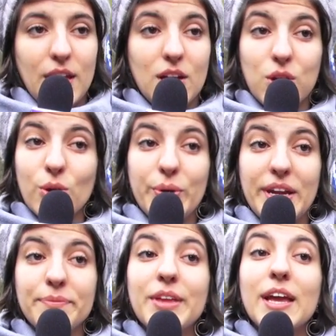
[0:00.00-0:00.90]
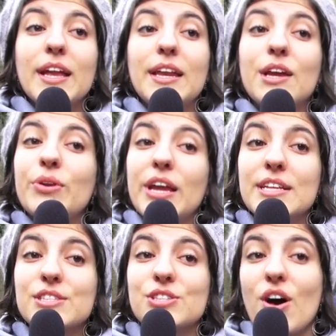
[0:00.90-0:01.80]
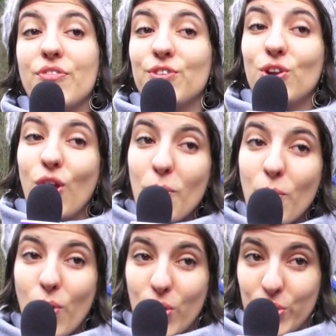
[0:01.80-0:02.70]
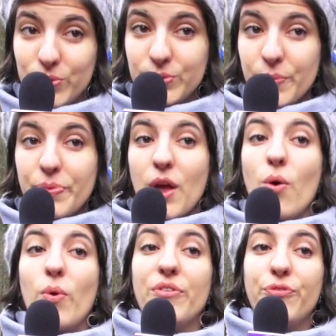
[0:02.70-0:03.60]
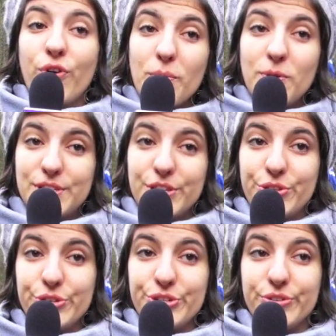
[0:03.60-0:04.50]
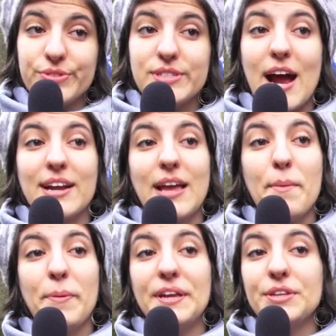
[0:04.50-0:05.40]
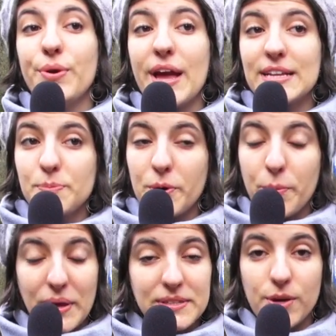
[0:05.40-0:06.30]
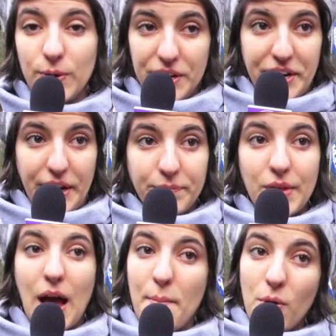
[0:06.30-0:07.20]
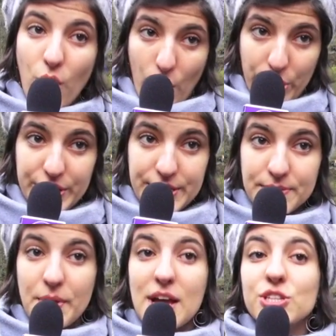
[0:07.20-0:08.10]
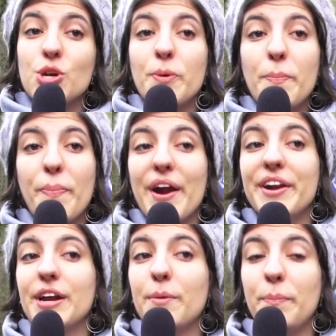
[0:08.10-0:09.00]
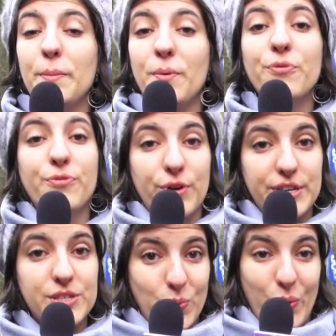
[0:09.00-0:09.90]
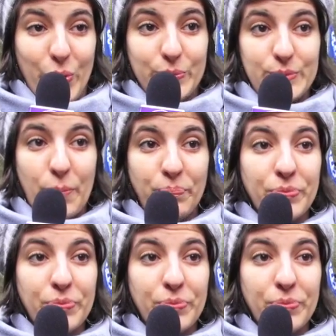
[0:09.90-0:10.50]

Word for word: including new needs of global world where formal institutions are tapping into experimental learning, among others, to prepare young people for this world.